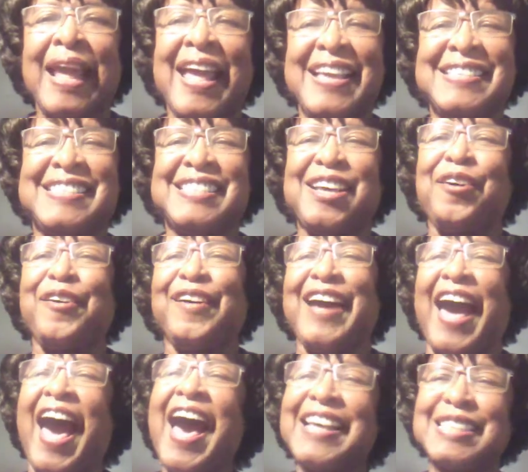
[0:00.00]
And so
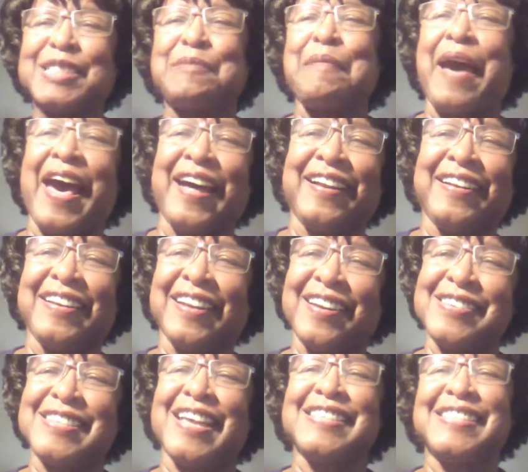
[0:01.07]
I smiled
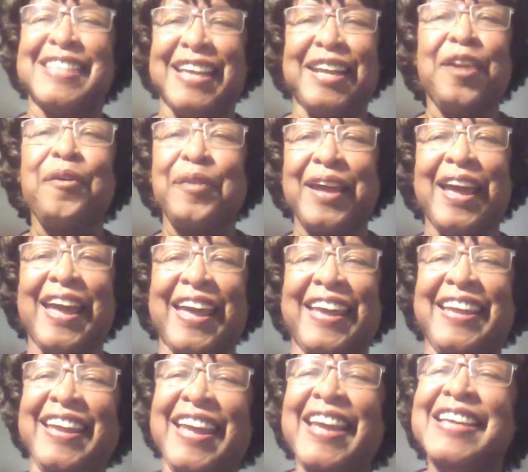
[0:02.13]
because I said,
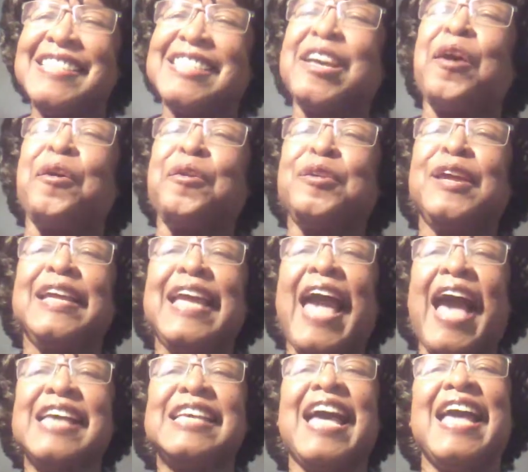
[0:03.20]
okay. So
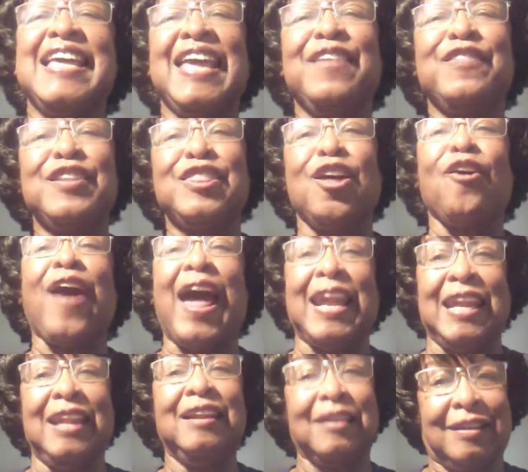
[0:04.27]
even though I
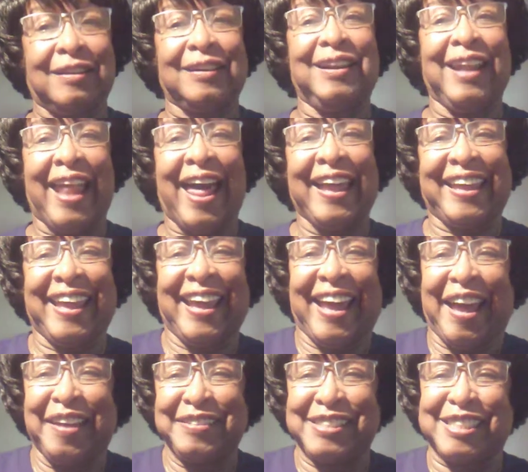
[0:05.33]
looked like
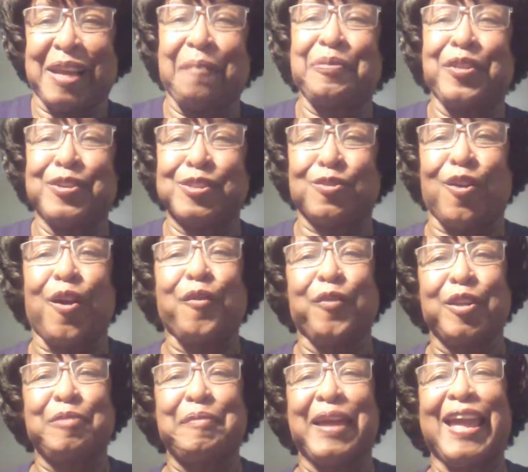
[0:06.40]
something's wrong
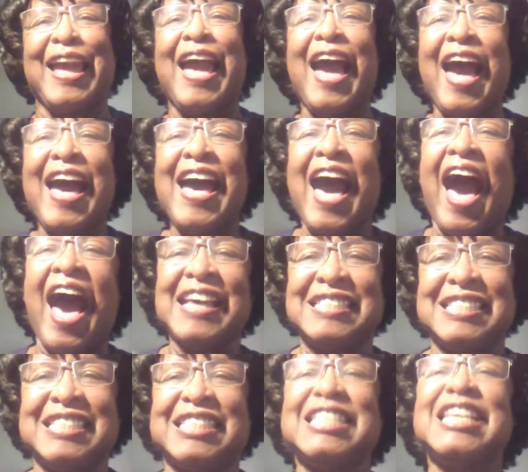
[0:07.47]
with me,
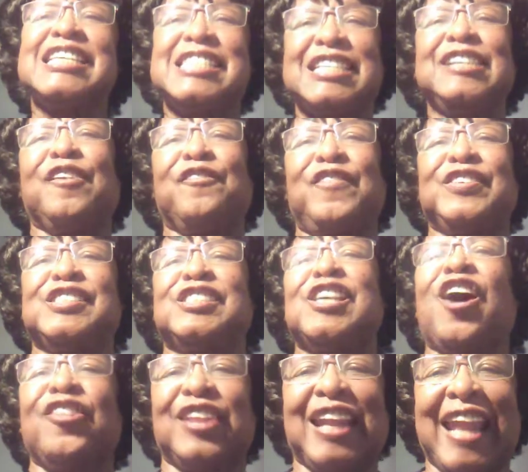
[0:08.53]
she still
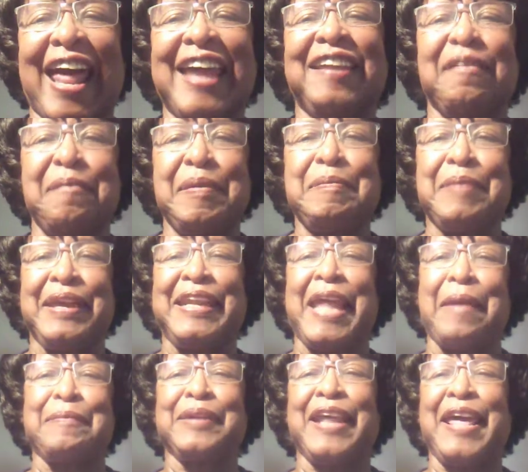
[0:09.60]
saw the light of me being
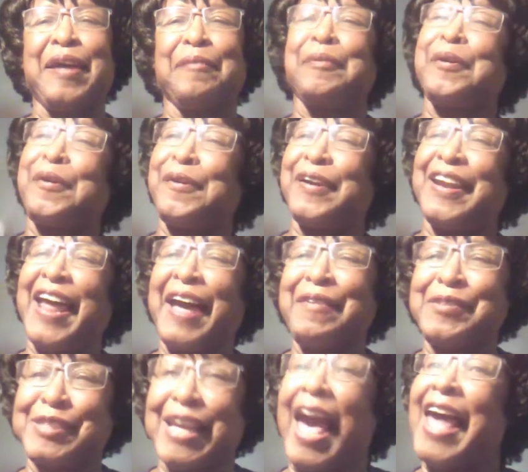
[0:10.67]
able to help her, and I
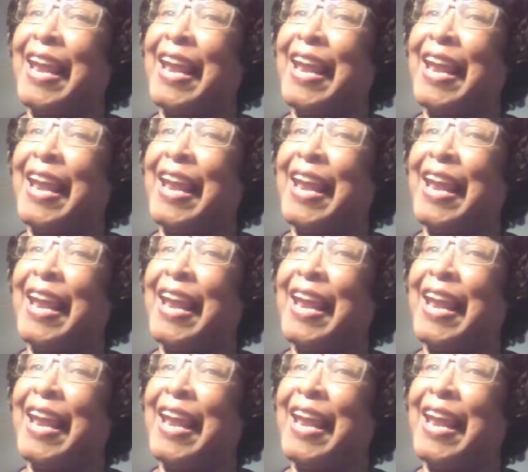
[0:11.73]
was